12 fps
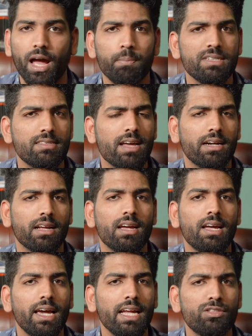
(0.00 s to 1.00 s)
app is that
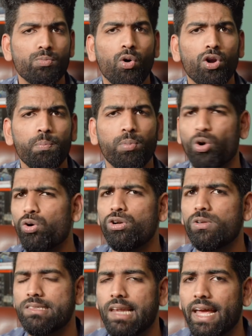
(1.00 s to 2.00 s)
it's more prone
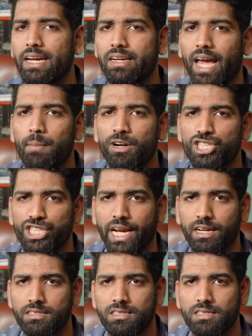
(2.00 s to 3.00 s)
to slight camera
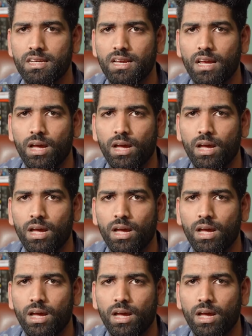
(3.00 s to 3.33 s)
shakes,